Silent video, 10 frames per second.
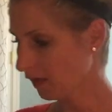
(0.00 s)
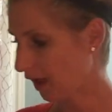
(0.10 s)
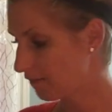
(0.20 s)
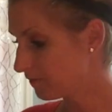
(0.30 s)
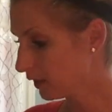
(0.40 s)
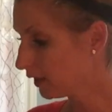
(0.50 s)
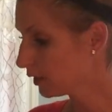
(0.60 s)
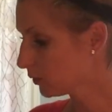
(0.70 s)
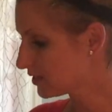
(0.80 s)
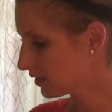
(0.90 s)
I feel
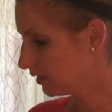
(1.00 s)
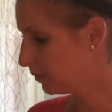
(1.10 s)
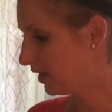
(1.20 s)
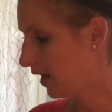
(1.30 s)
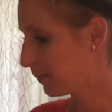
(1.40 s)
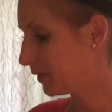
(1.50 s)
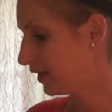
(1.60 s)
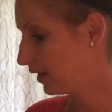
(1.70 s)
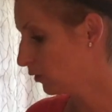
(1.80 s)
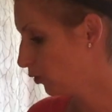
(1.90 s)
like what's going to be
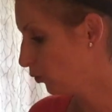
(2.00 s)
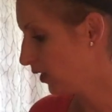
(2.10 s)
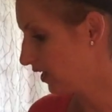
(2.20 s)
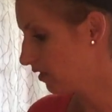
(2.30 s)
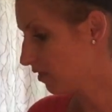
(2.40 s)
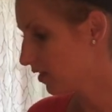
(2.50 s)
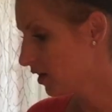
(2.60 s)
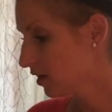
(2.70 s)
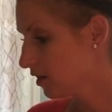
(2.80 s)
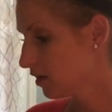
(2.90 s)
happening with
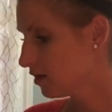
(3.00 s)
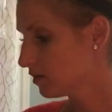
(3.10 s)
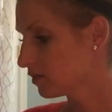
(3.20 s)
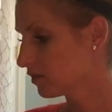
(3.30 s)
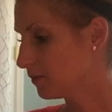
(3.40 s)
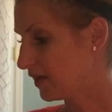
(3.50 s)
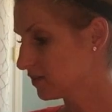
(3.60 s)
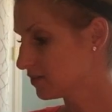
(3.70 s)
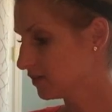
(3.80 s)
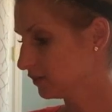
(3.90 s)
the
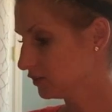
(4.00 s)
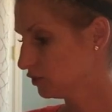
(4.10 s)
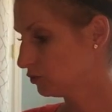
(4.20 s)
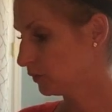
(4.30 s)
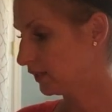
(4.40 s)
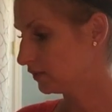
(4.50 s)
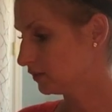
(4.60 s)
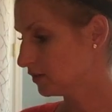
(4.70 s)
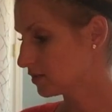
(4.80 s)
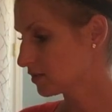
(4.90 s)
masculine
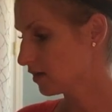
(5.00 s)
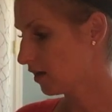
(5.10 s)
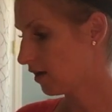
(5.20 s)
twins,